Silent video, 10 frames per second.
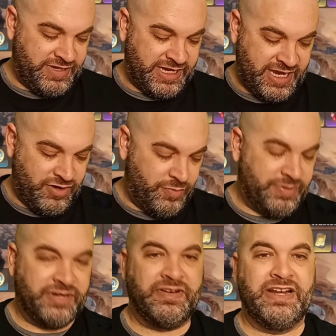though I can't
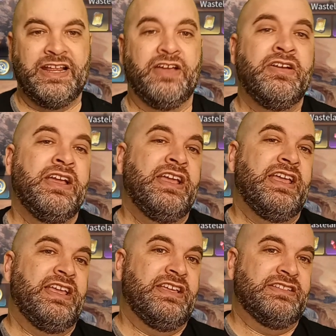open it right now,
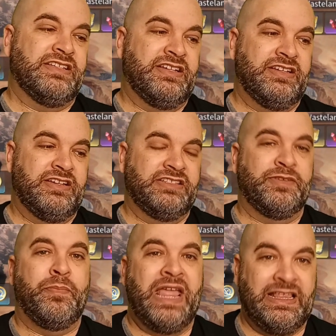is it's
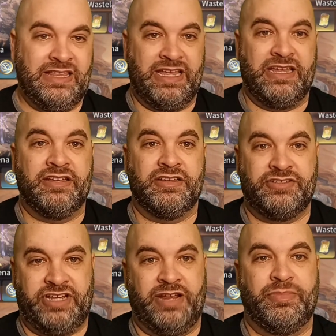a melee
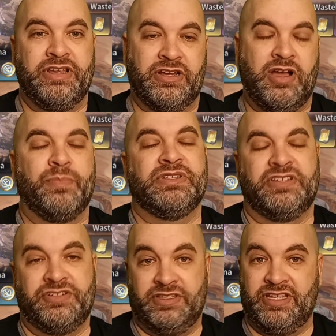champion
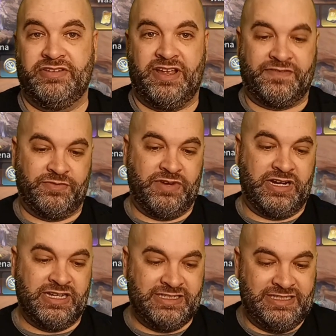composition that you have to run,
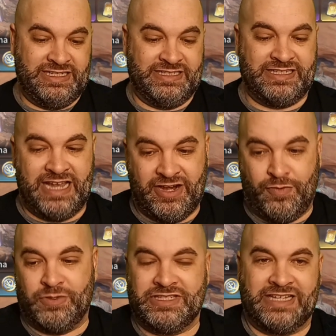because he's inside
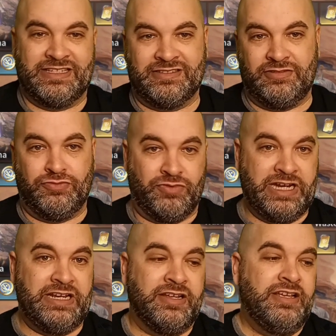almost like this little
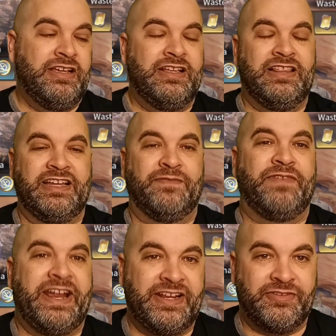ring, like a
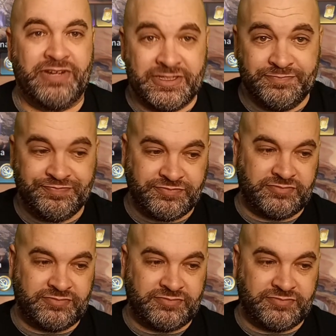fighting ring.